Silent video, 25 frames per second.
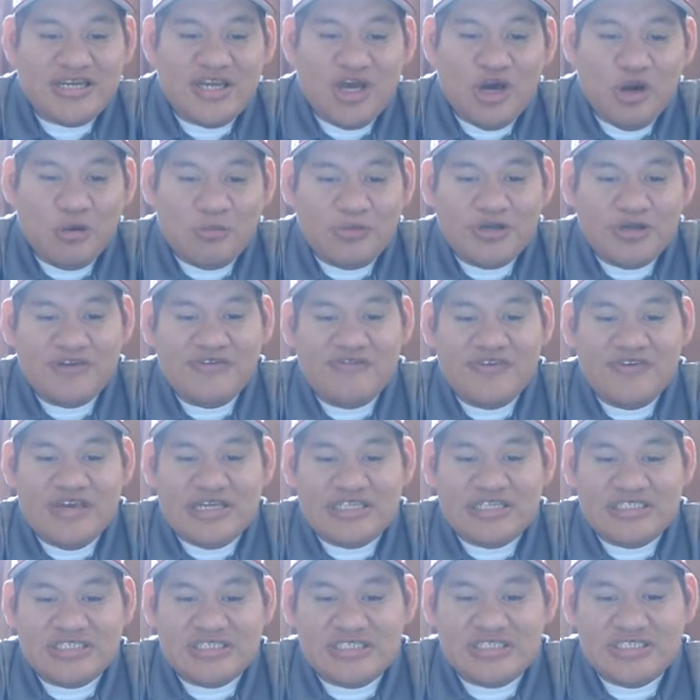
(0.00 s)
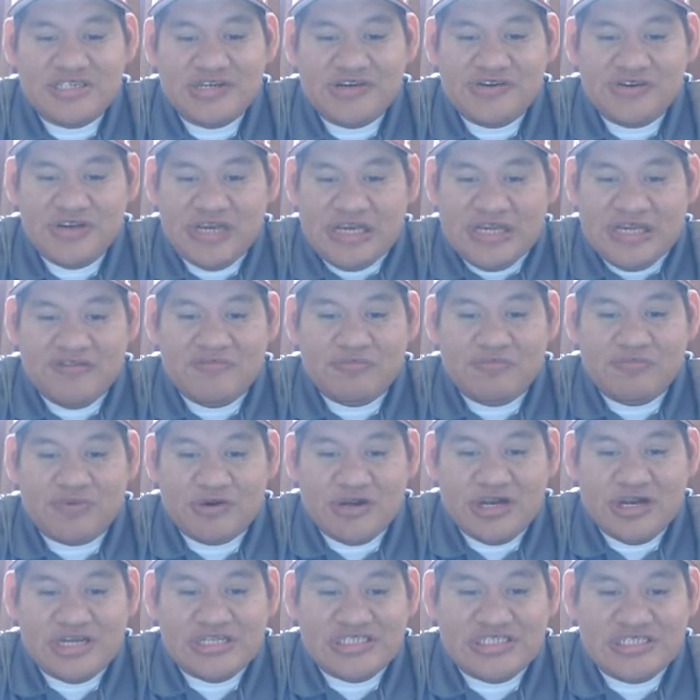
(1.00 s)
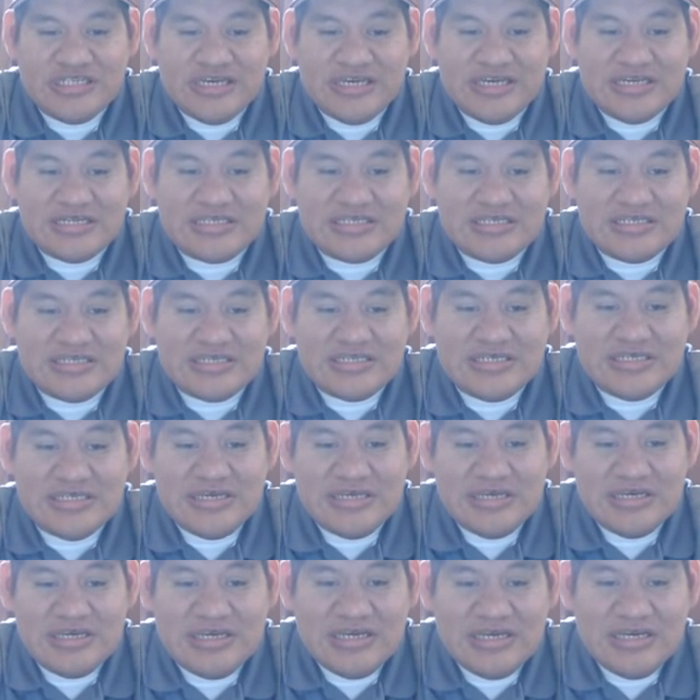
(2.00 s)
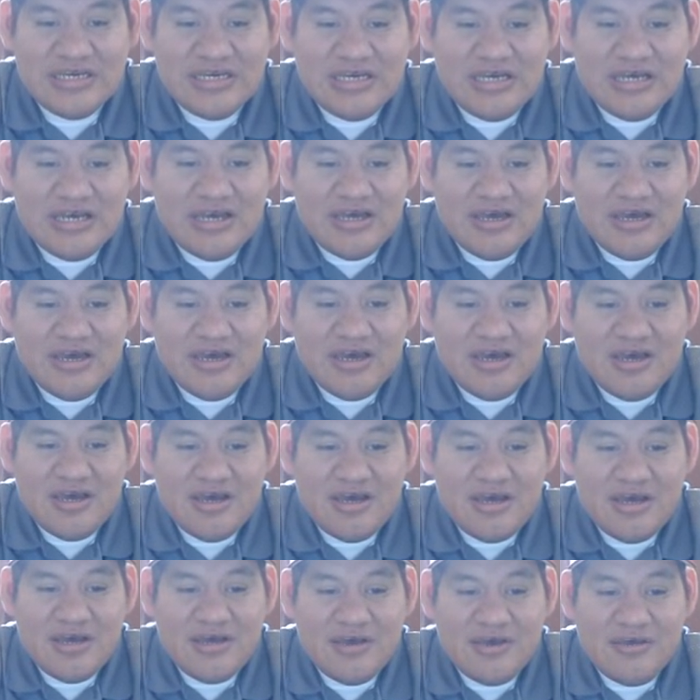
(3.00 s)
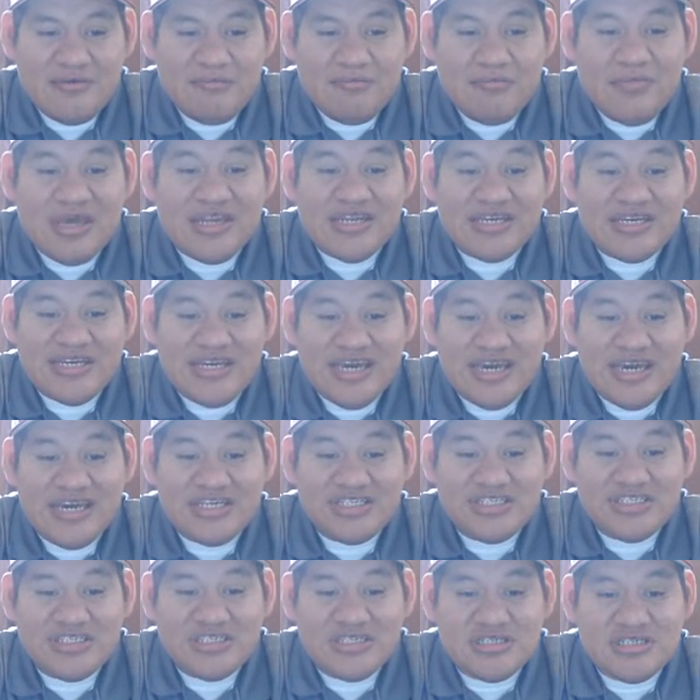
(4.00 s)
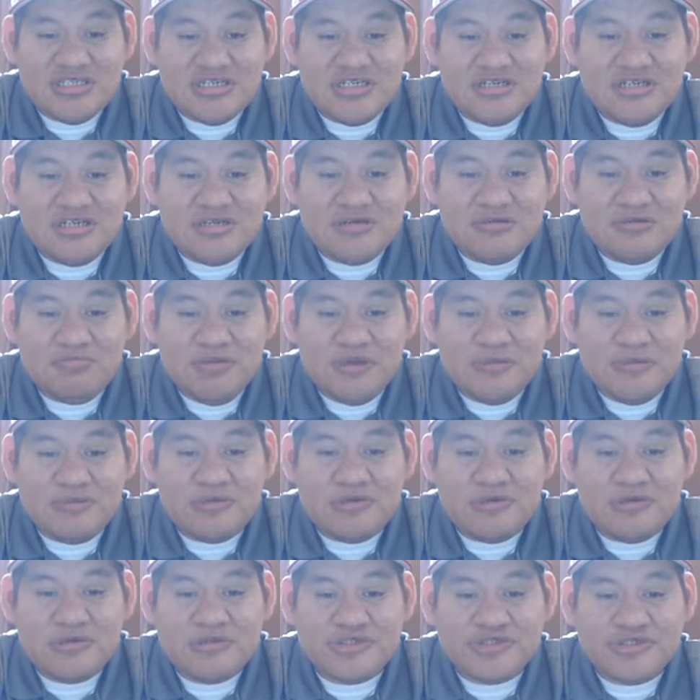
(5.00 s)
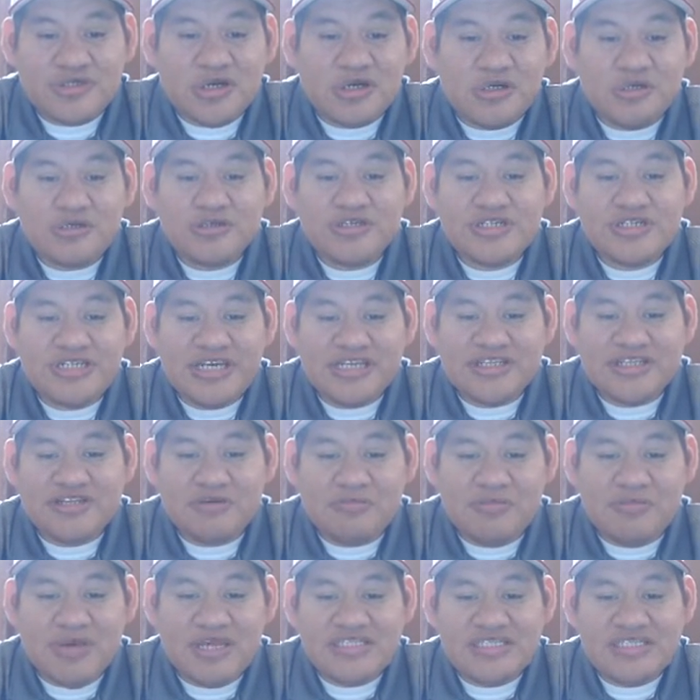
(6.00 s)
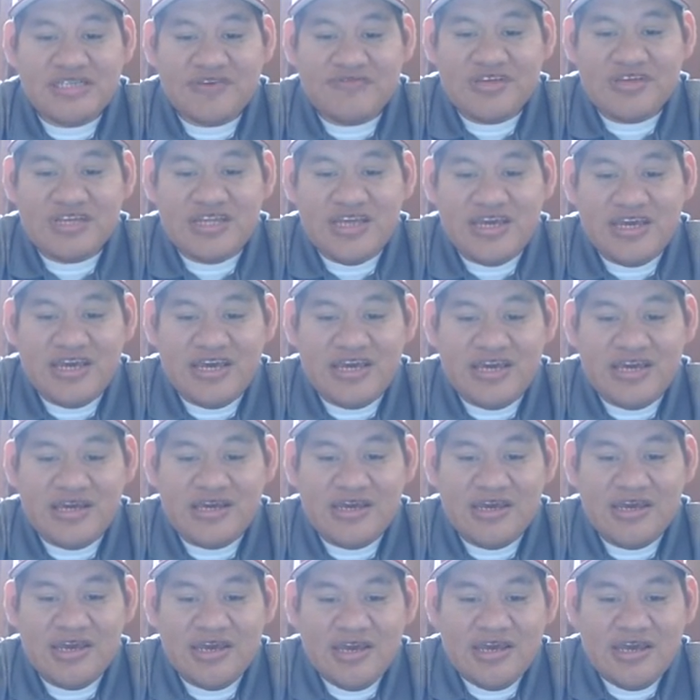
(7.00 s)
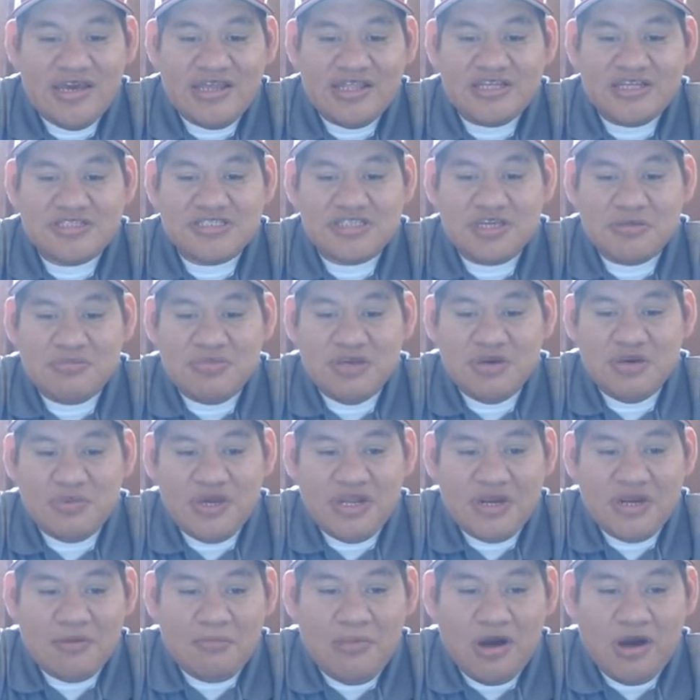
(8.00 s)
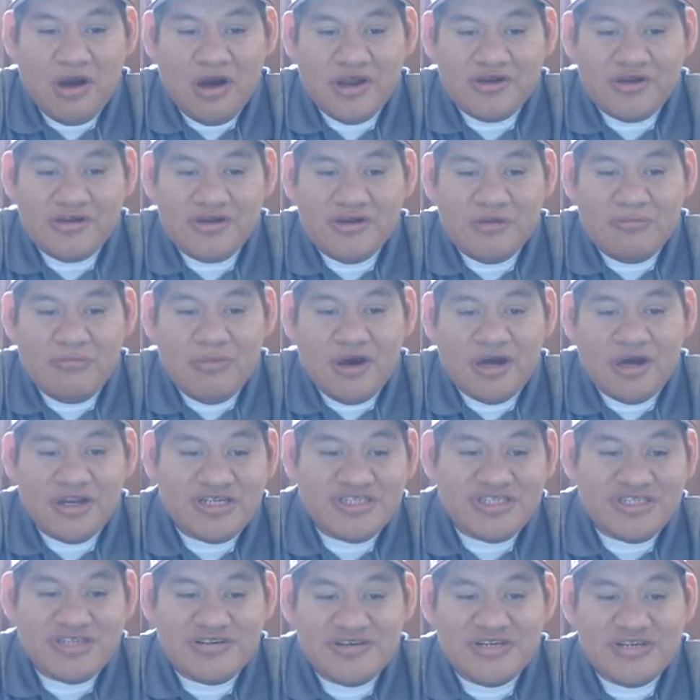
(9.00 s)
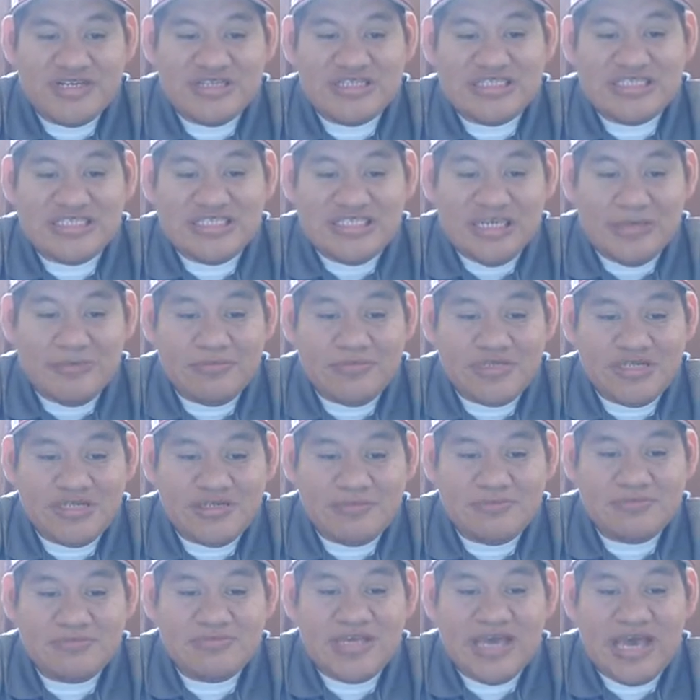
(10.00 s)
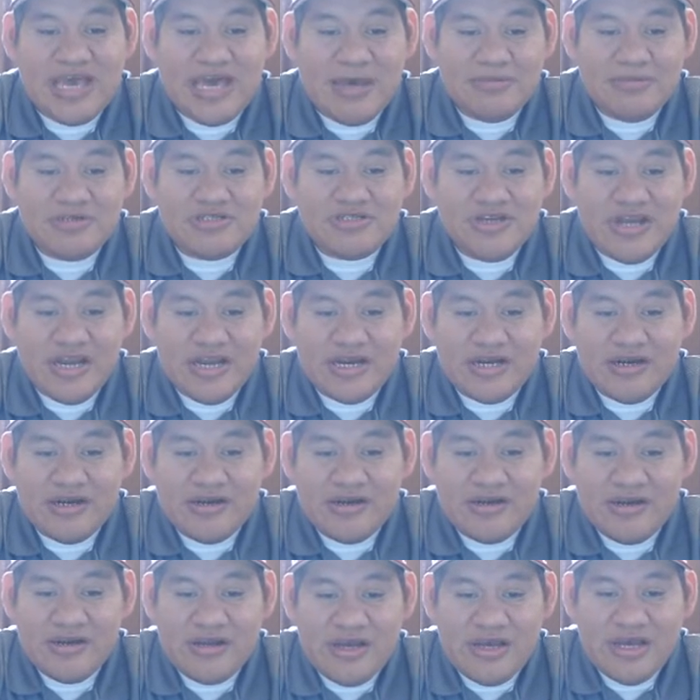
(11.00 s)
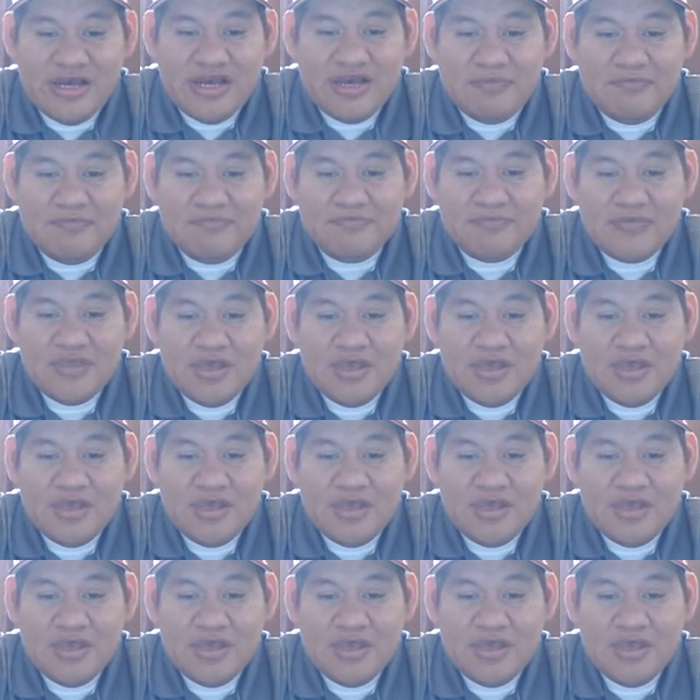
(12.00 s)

home renovation, creative projects, medication, people who struggle to take their meds every day. This could be a way to monitor it. Symptoms, a habit tracker.